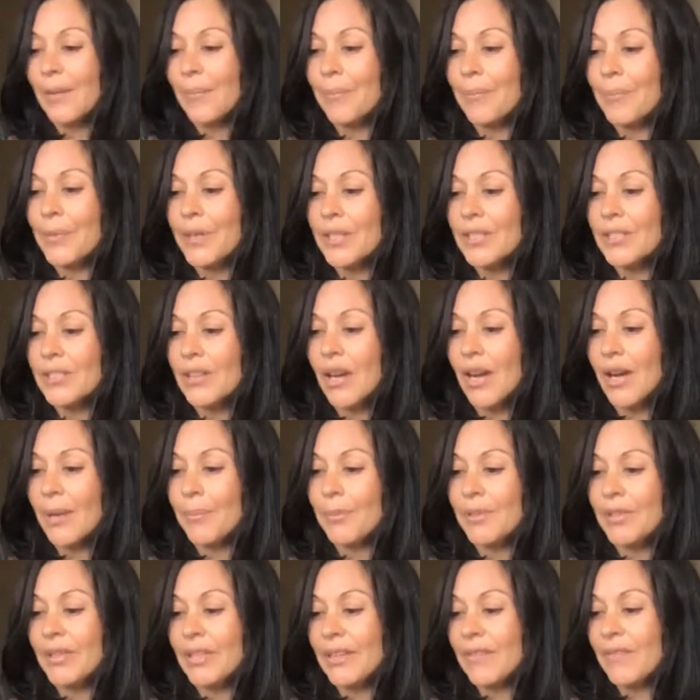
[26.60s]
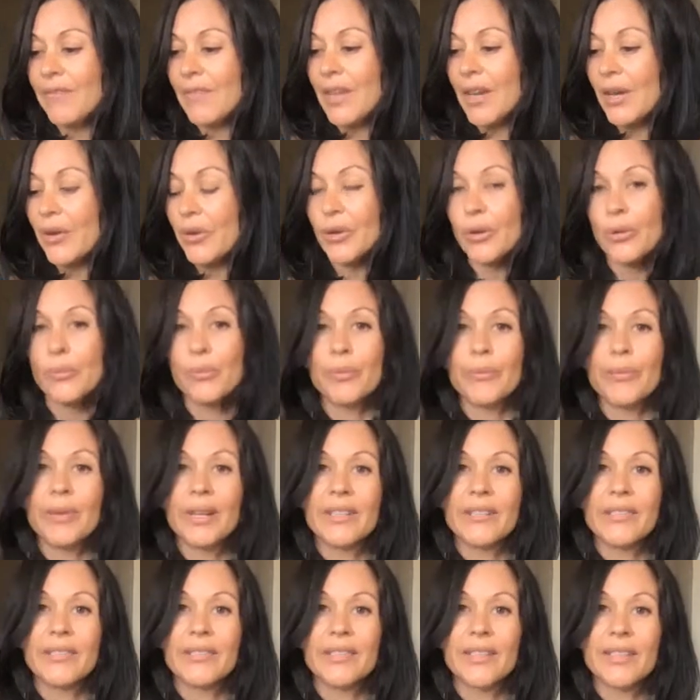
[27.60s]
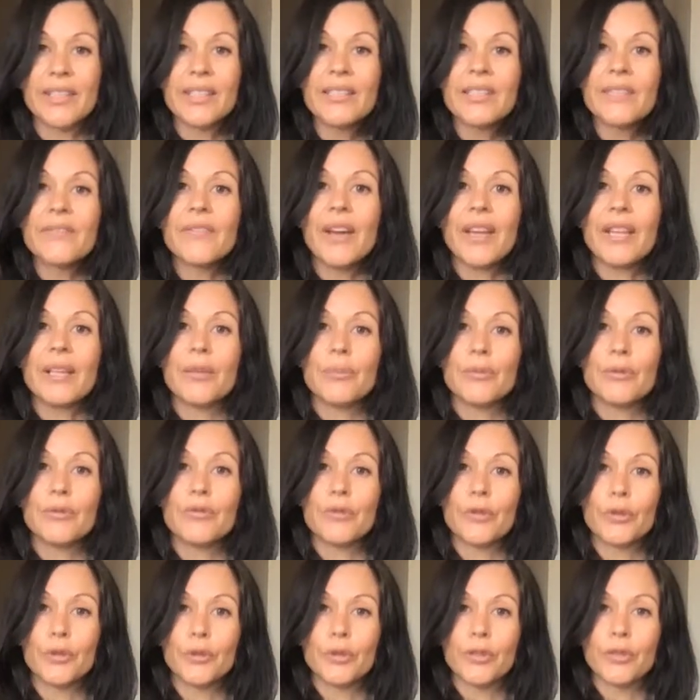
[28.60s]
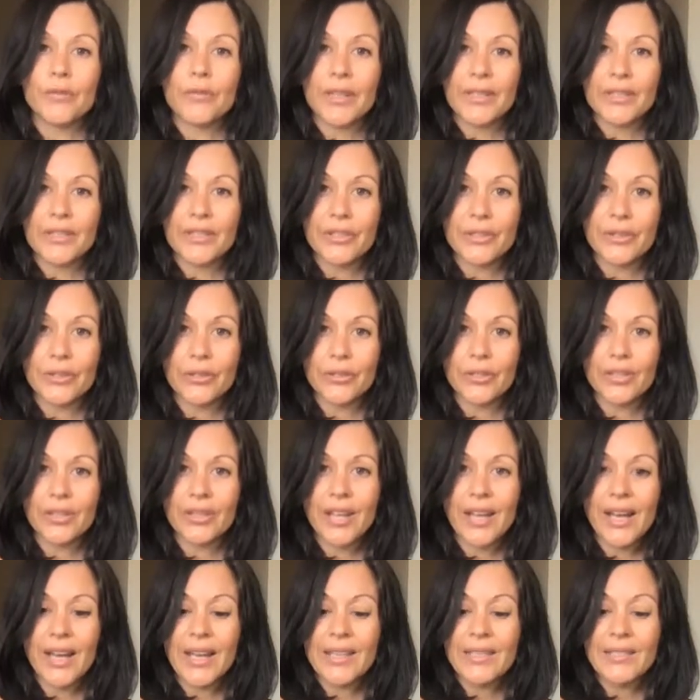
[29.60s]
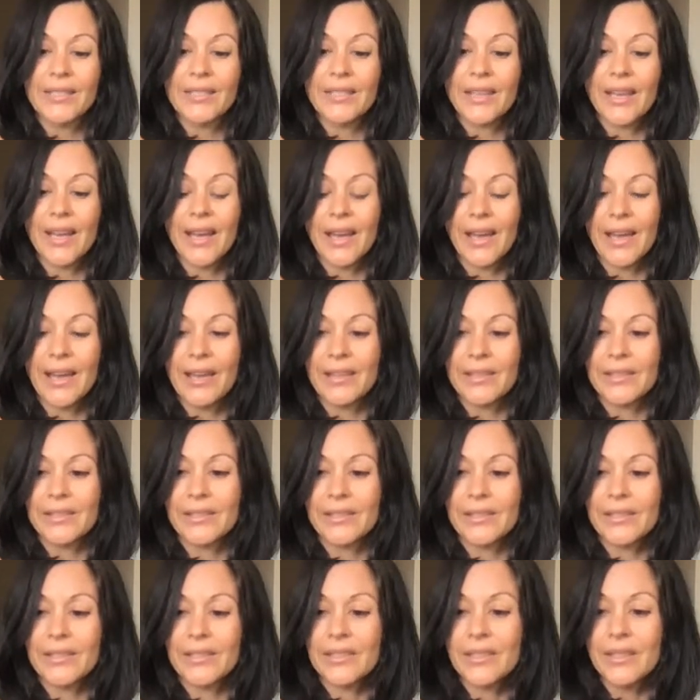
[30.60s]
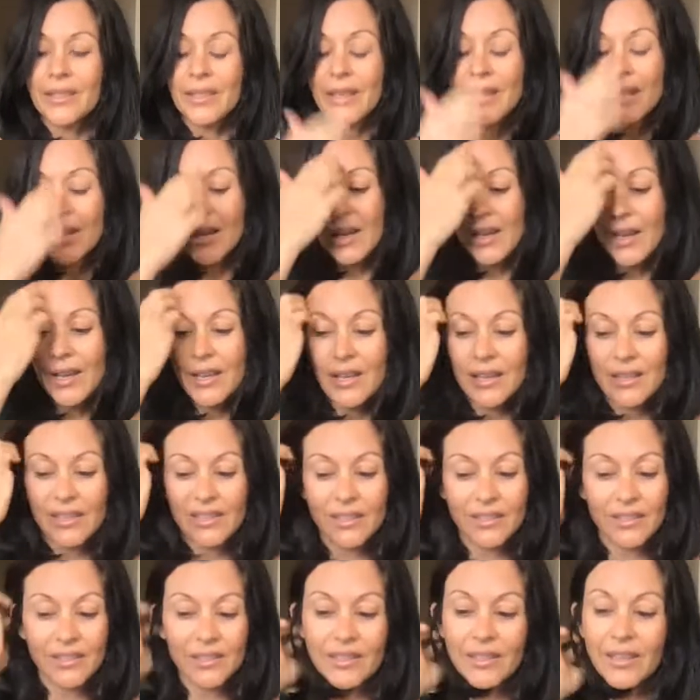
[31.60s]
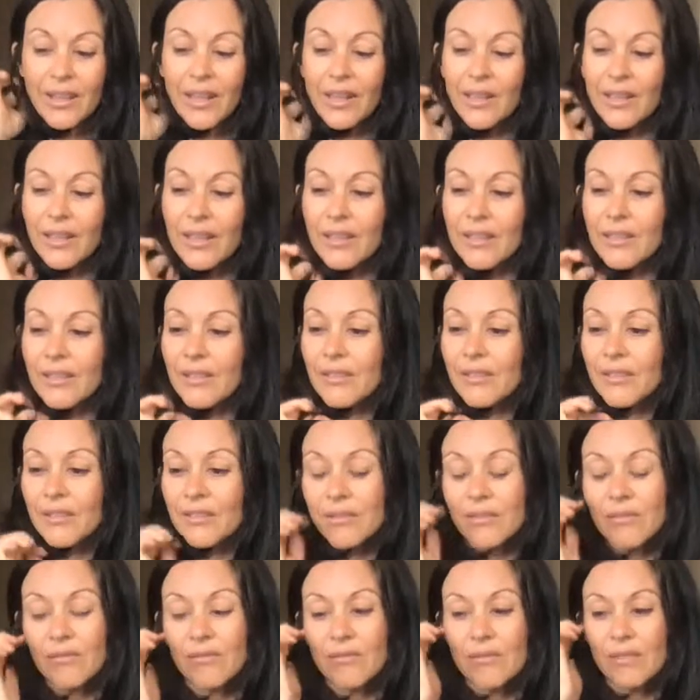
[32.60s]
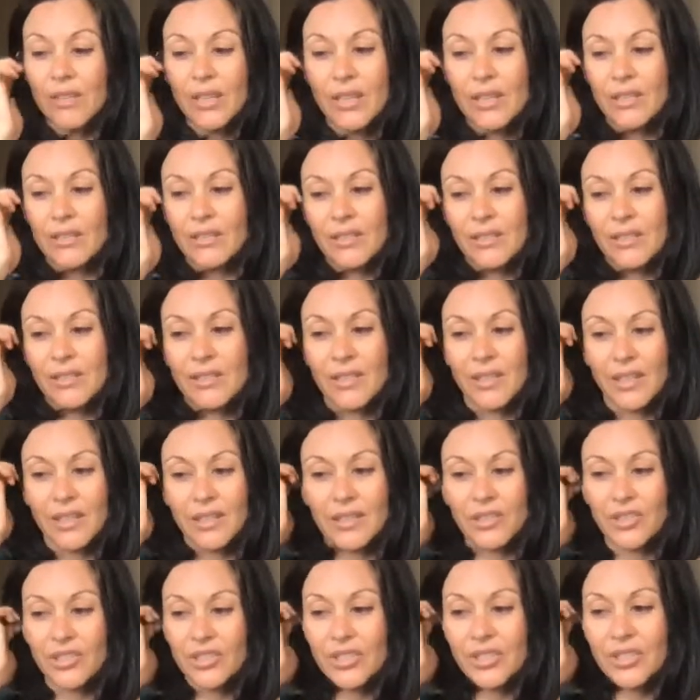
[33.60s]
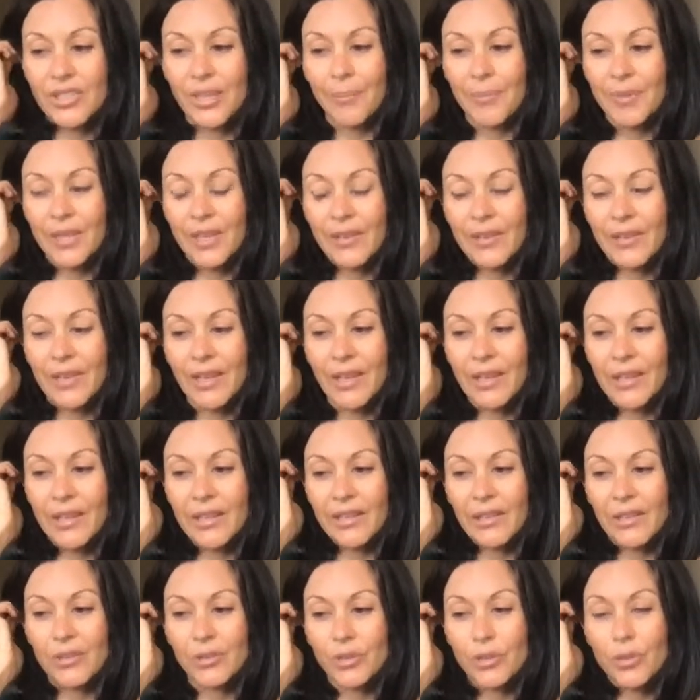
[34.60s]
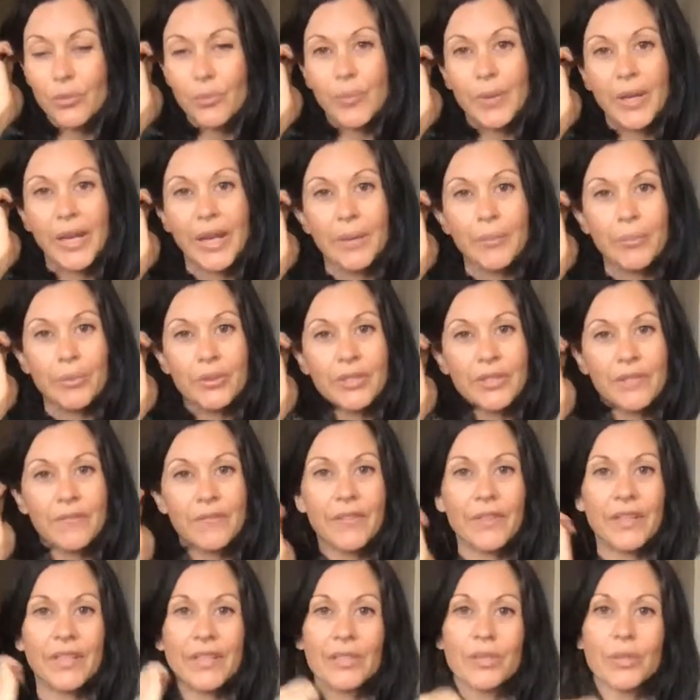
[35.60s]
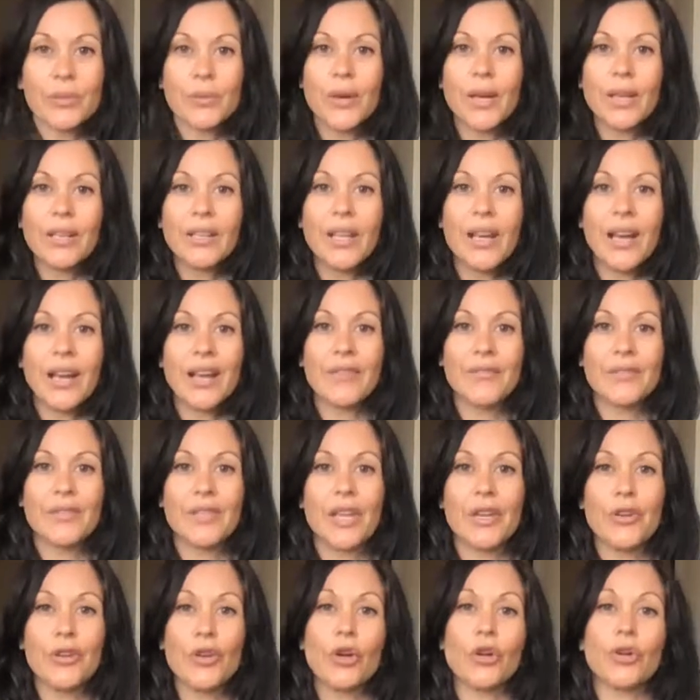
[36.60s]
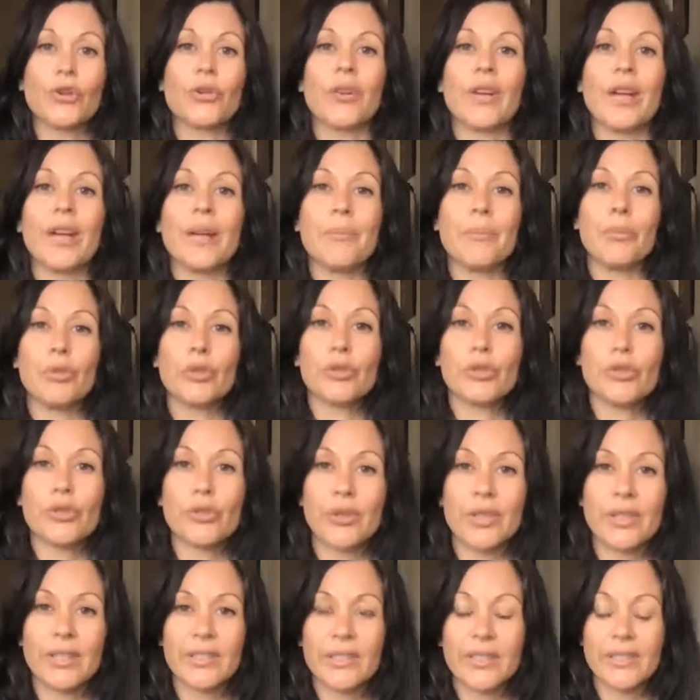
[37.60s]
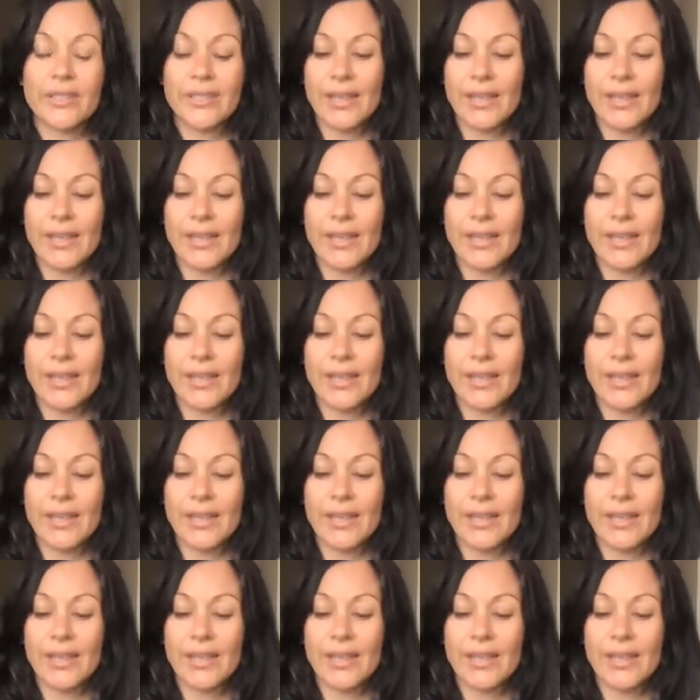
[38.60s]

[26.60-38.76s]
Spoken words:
Because I believe that herbal medicine is available for all of us to utilize, and yeah, it's just something that should be able to fit into our lives and not create more stress.